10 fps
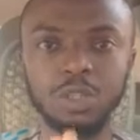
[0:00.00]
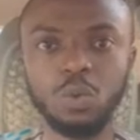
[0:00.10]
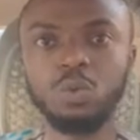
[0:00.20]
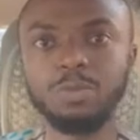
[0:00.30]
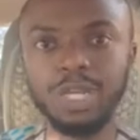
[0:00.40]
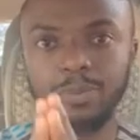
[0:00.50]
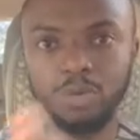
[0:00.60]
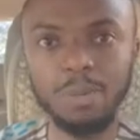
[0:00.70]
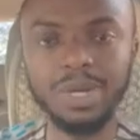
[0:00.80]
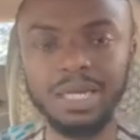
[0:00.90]
you will be
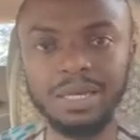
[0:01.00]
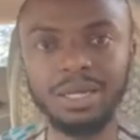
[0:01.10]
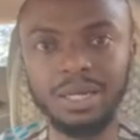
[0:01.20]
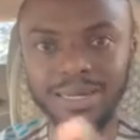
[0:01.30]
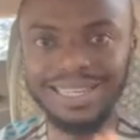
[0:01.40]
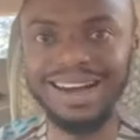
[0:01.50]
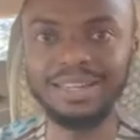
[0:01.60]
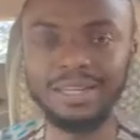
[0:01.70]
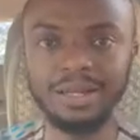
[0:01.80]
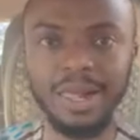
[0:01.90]
properly
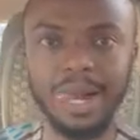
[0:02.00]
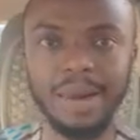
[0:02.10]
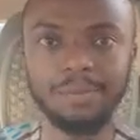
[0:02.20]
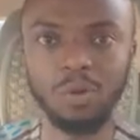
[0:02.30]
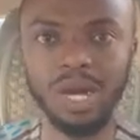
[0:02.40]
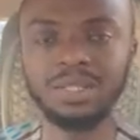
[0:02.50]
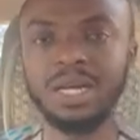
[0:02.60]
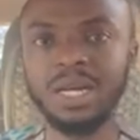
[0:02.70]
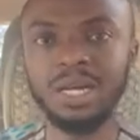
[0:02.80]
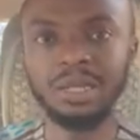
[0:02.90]
guided. All right.
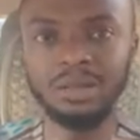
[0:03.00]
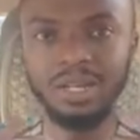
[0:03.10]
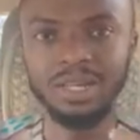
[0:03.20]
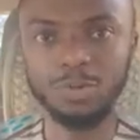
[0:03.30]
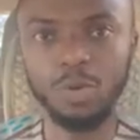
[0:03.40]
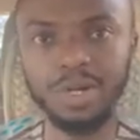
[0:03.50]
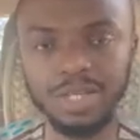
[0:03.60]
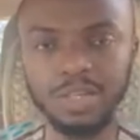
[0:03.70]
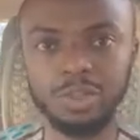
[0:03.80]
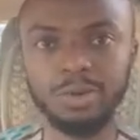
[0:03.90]
Now the next
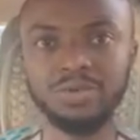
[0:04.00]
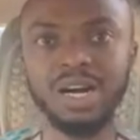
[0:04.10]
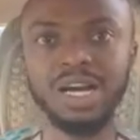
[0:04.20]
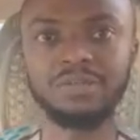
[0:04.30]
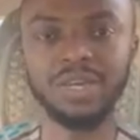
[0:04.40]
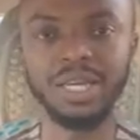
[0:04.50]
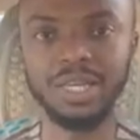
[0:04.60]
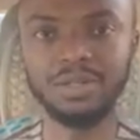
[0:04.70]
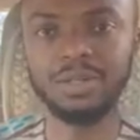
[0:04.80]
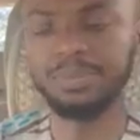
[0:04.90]
point is number five
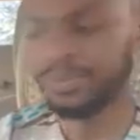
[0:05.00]
is